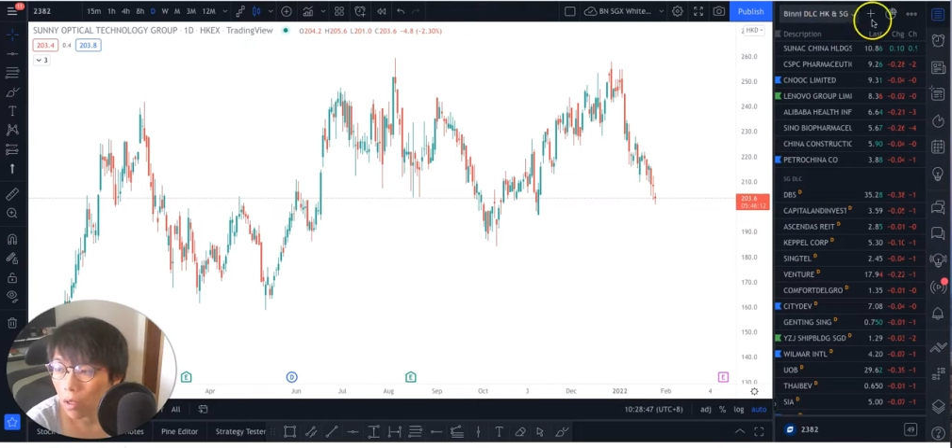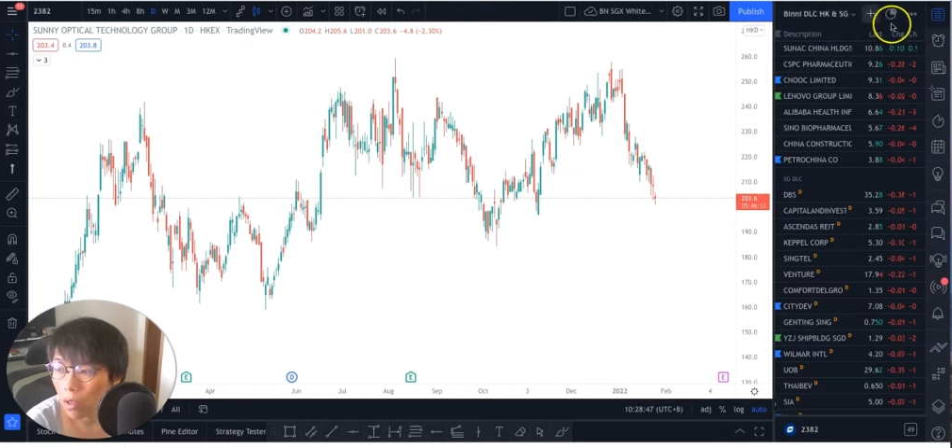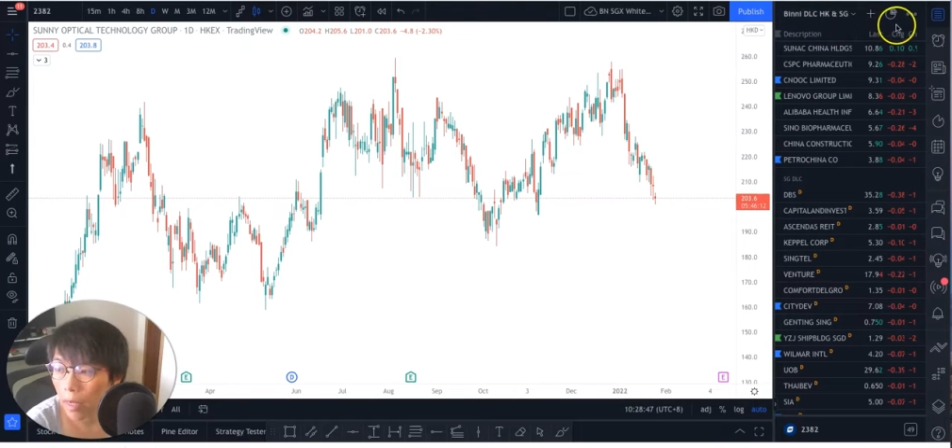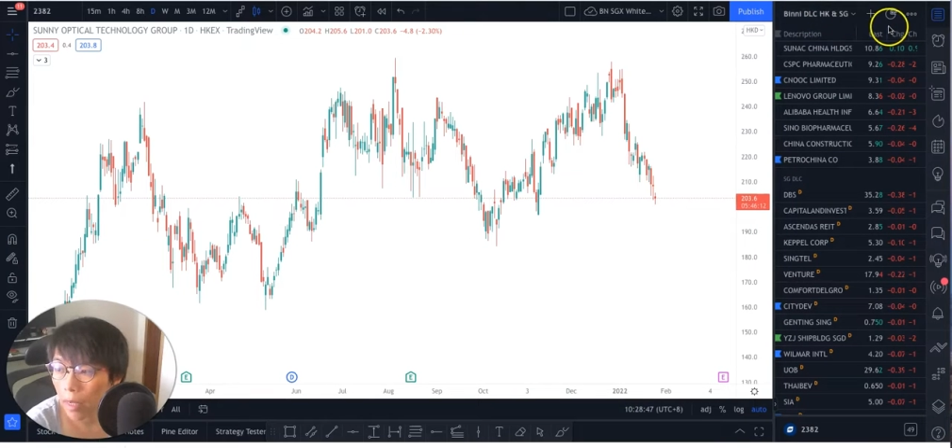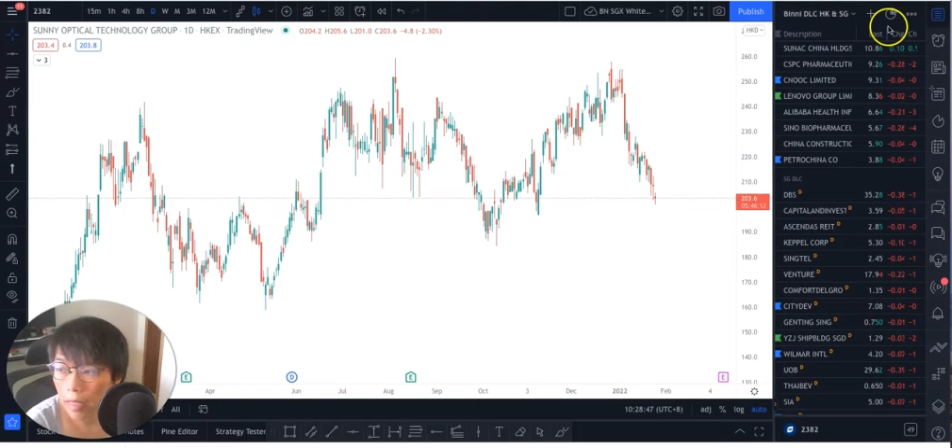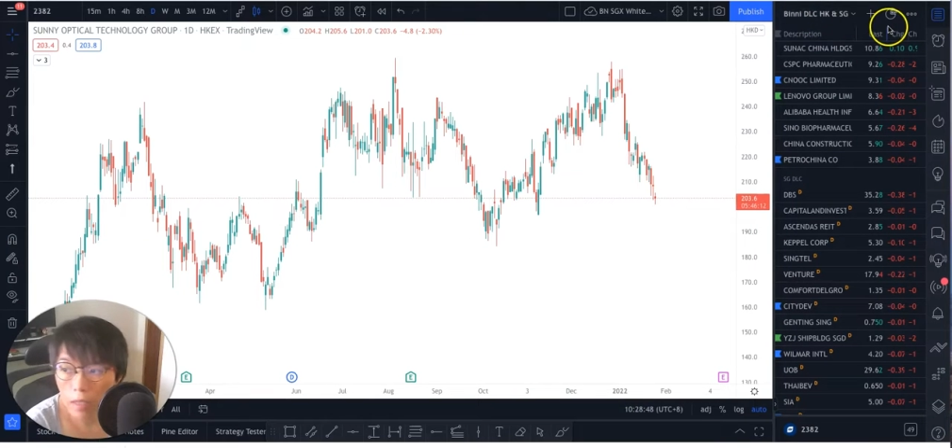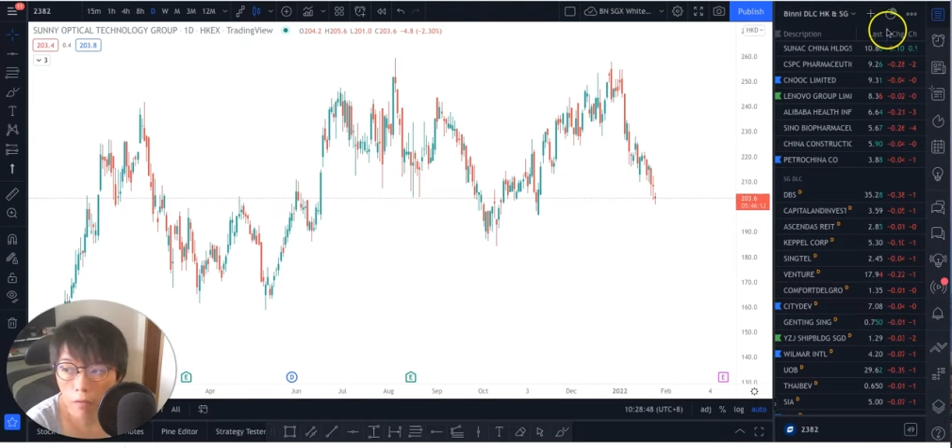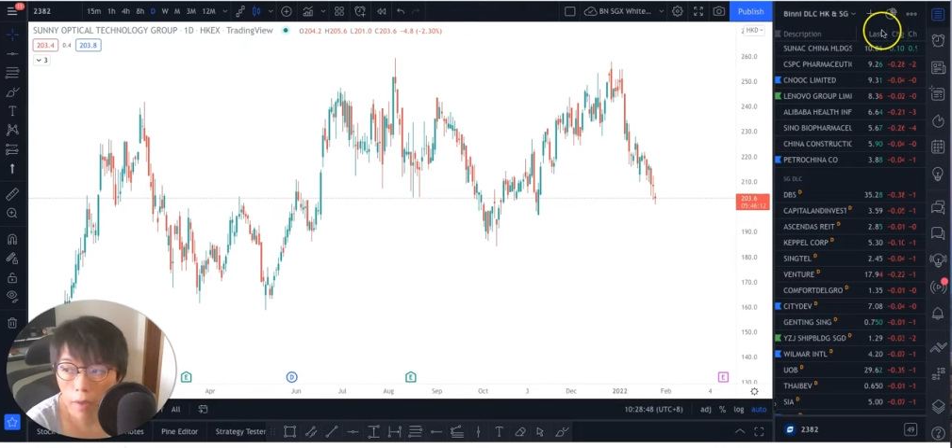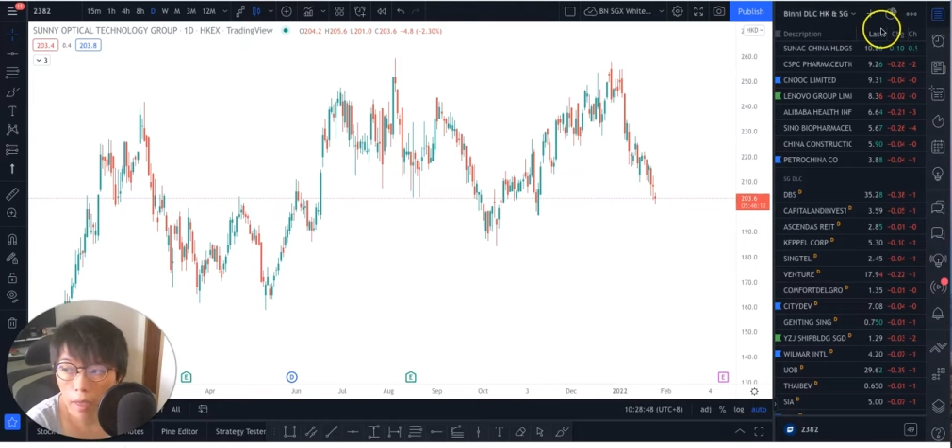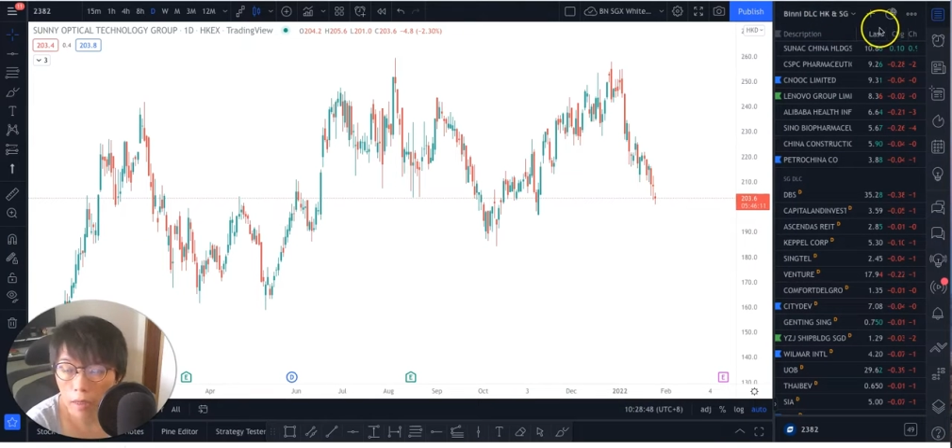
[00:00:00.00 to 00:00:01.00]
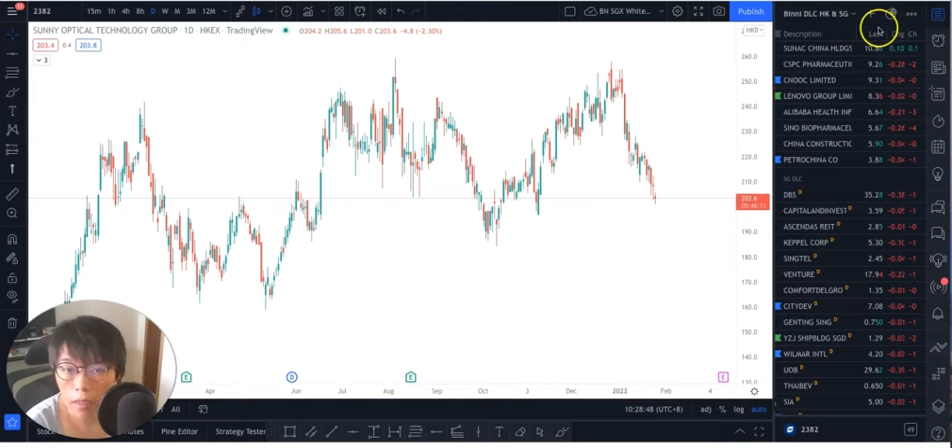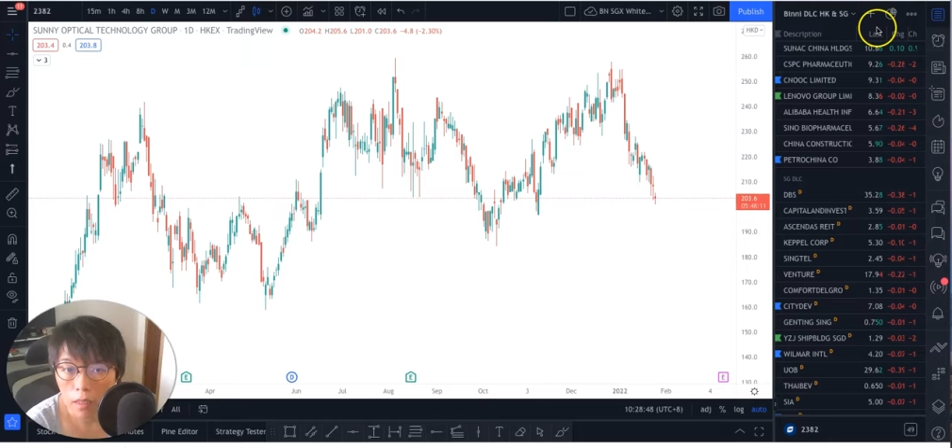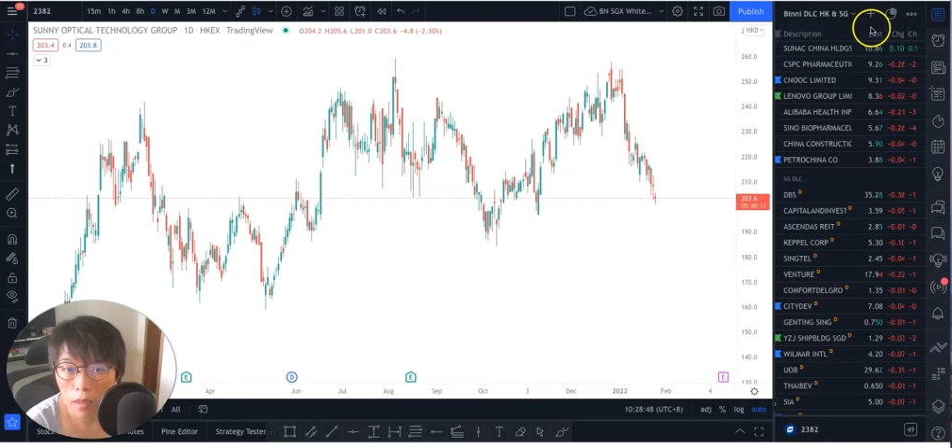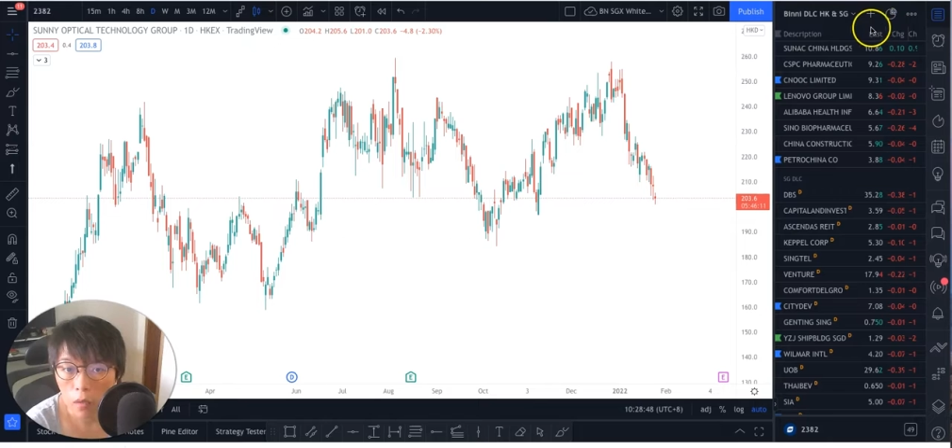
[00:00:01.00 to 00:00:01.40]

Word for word: you can activate the